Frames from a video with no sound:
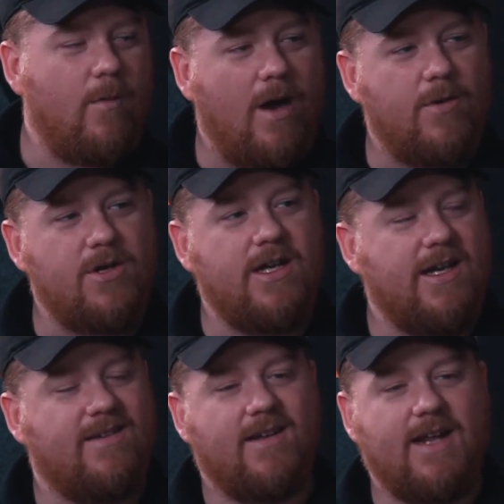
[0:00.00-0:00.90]
Why would you need?
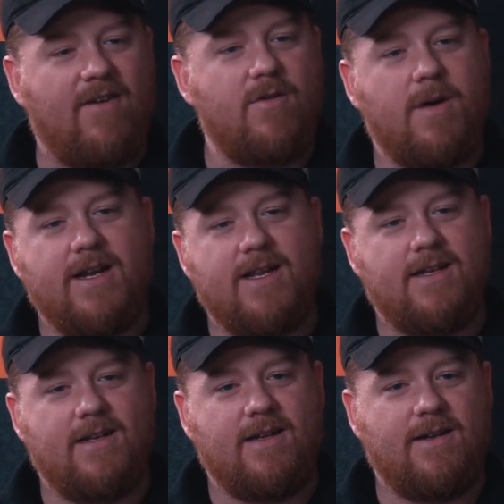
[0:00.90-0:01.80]
It's like
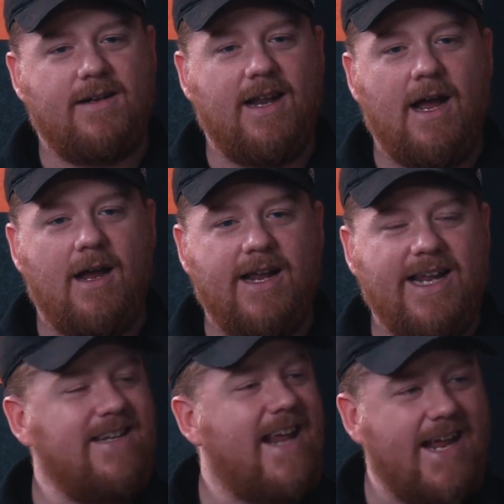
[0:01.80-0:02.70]
everybody
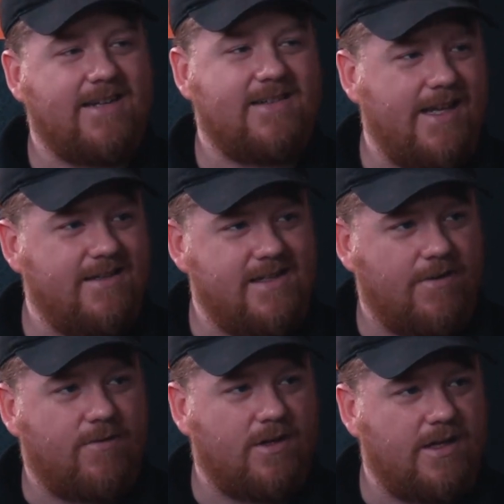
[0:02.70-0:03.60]
intakes things
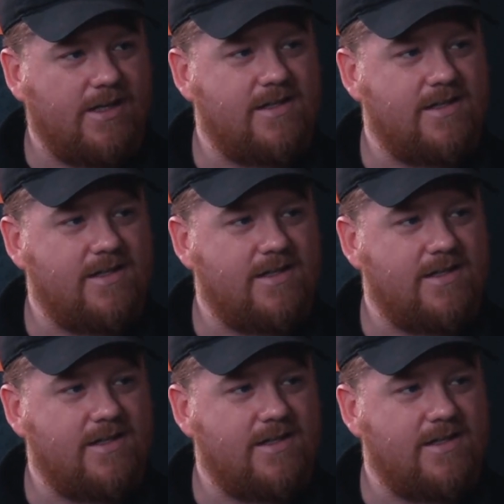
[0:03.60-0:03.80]
differently.